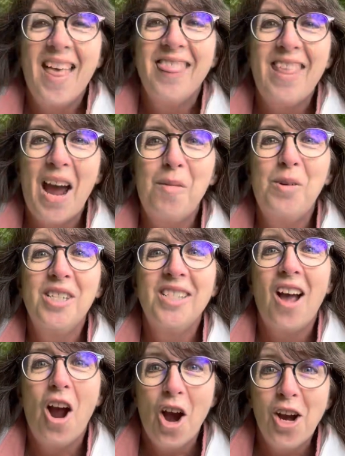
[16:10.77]
That was
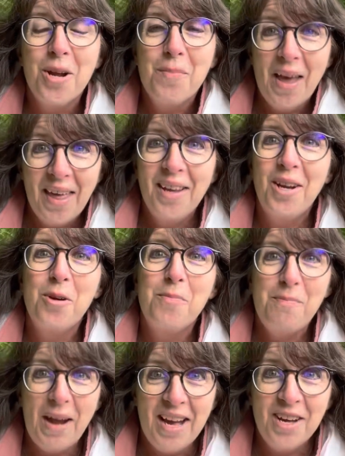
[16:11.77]
Archipelago
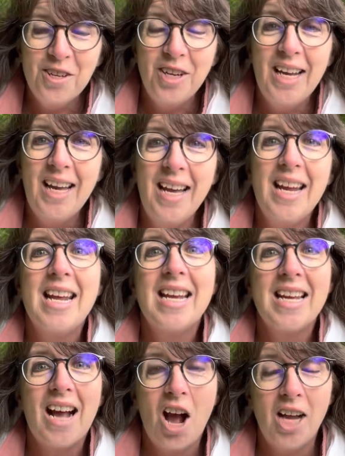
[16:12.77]
Bakery
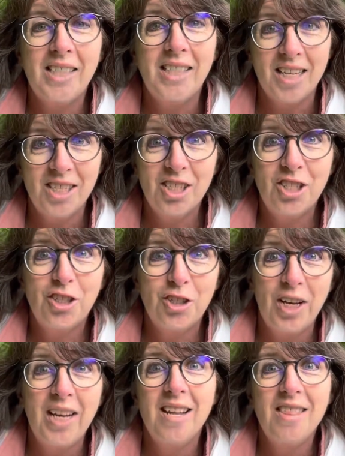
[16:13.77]
on Dundas
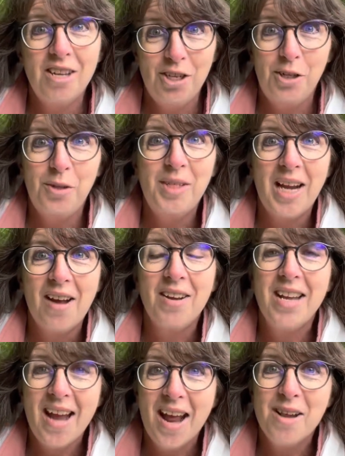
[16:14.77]
Street in the new town
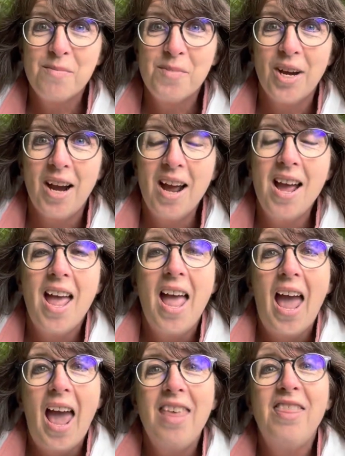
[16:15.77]
in Edinburgh,
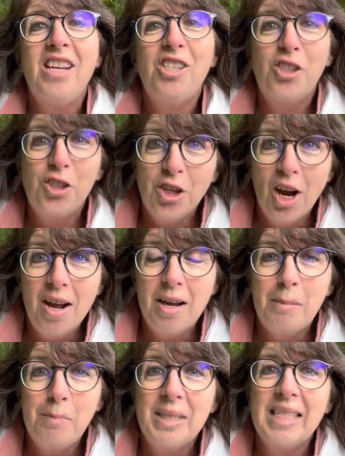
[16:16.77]
and then
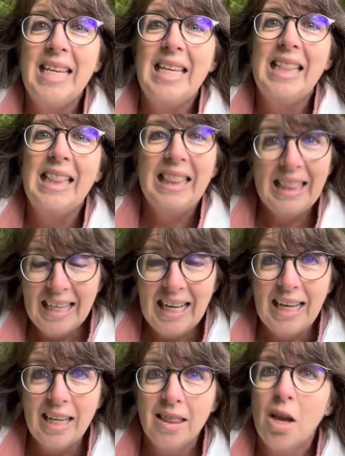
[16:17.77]
Chum's in
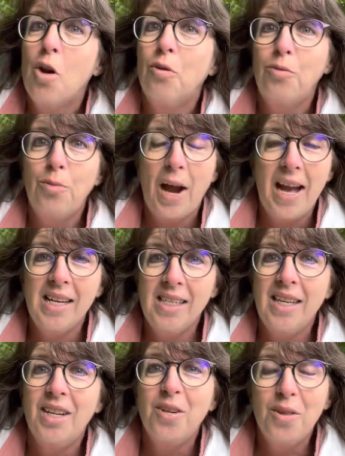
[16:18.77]
Leith, right
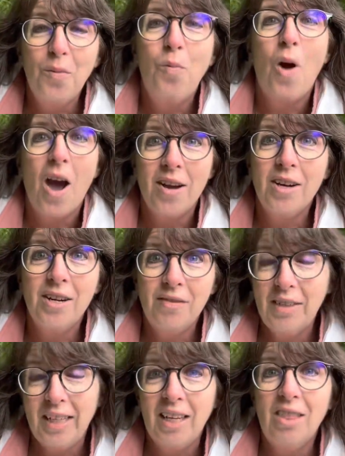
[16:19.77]
near the Water
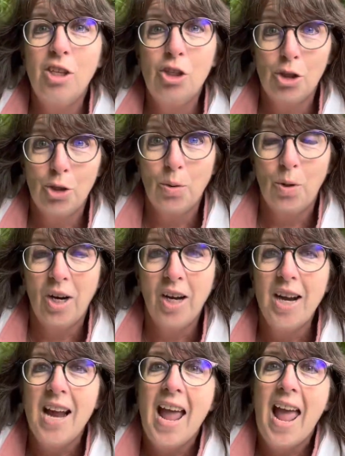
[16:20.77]
of Leith, the
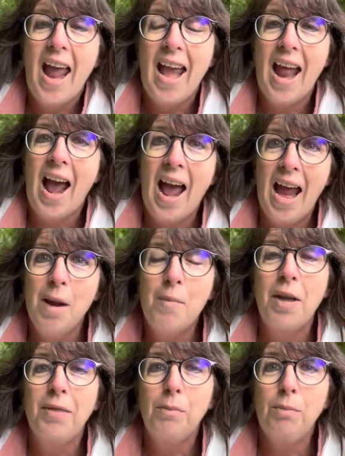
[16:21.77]
shore, and I am
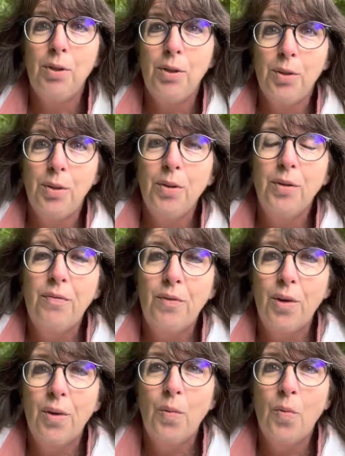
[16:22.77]
on the
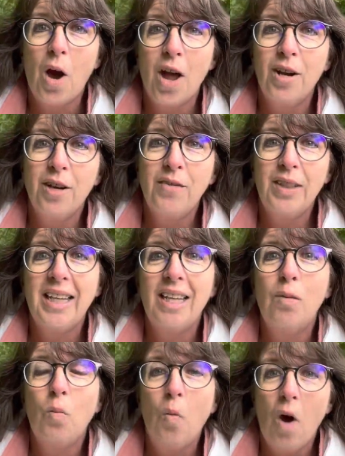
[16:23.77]
beautiful Water of
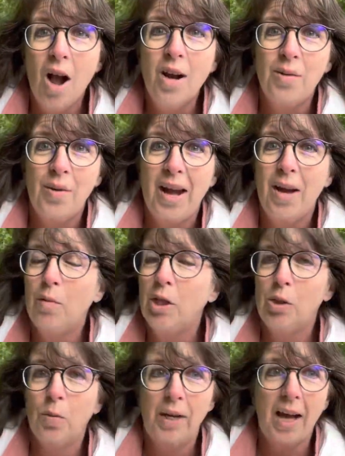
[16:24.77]
Leith walkway,
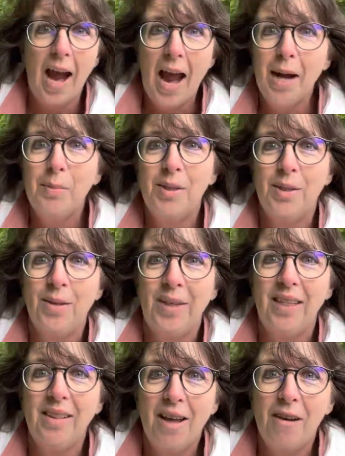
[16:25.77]
which we
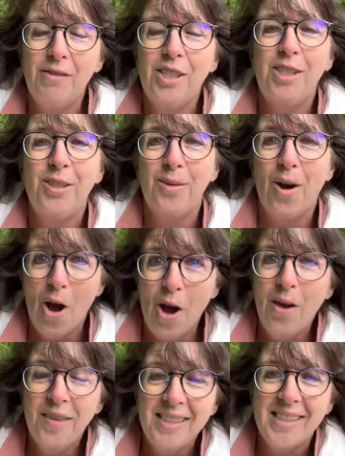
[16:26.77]
absolutely love to do
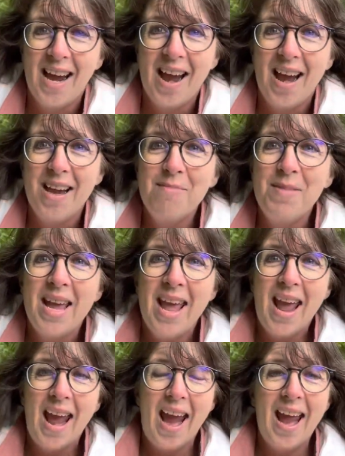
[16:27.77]
all the time,
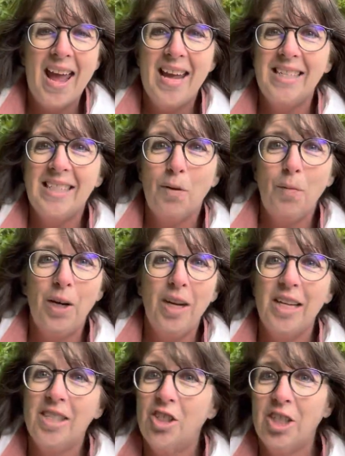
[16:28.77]
and
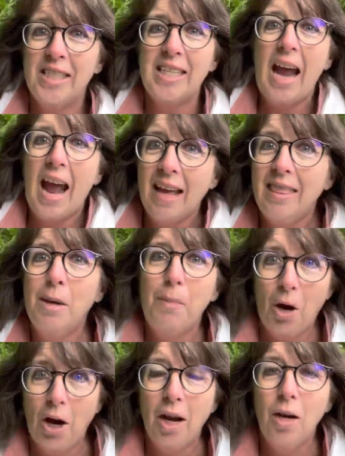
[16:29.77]
we're just at the
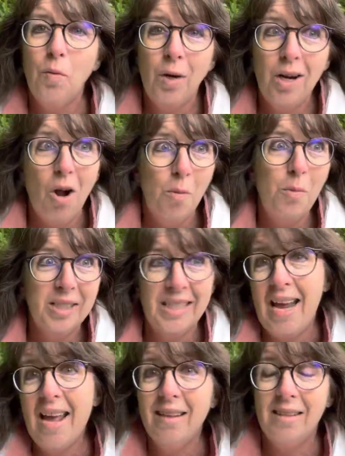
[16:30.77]
part where it almost
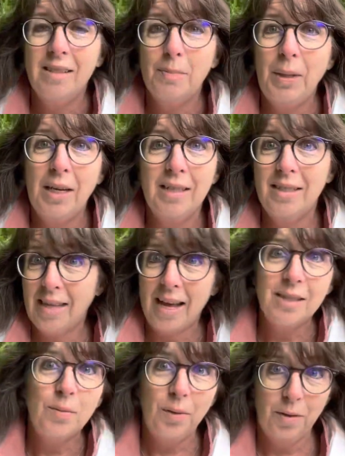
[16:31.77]
ends because
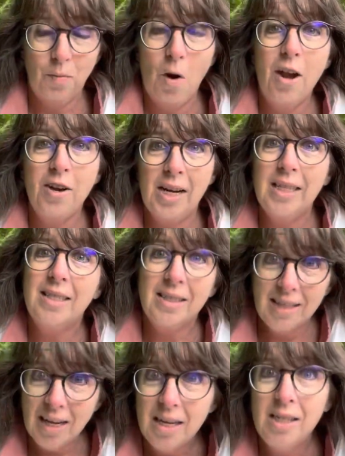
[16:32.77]
that's where the water ends.
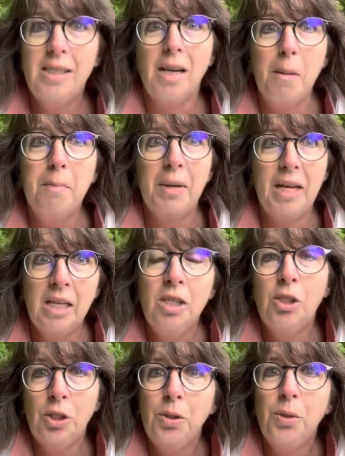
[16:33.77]
It's going to dump
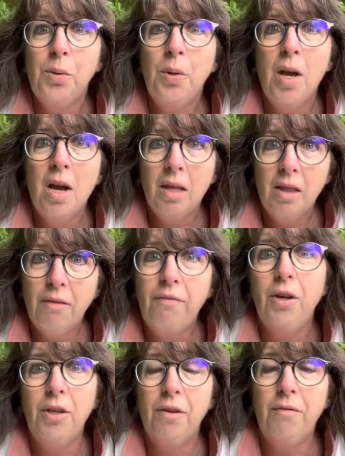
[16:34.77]
into the
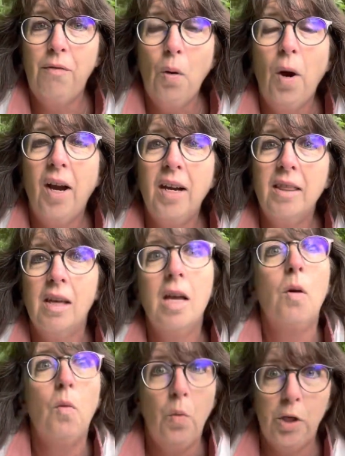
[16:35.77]
Firth of Forth,
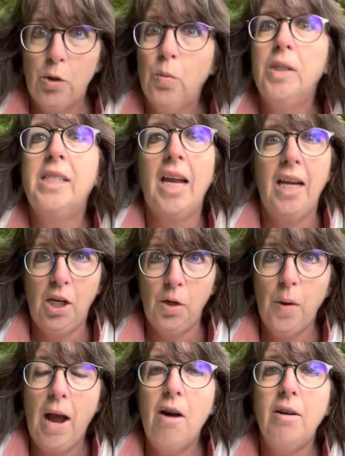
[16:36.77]
which would take
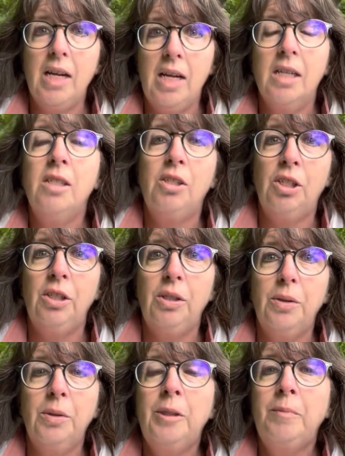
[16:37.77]
you out
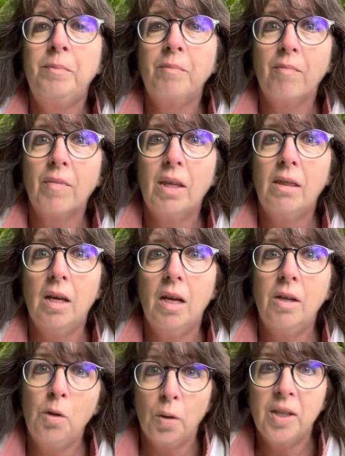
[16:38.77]
into
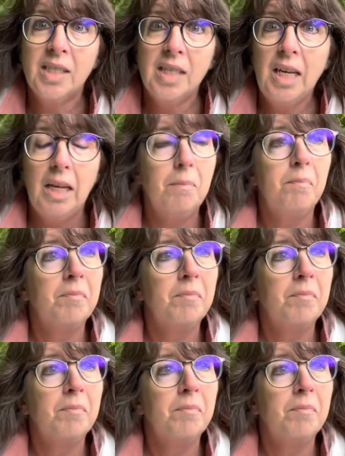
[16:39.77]
the North Sea.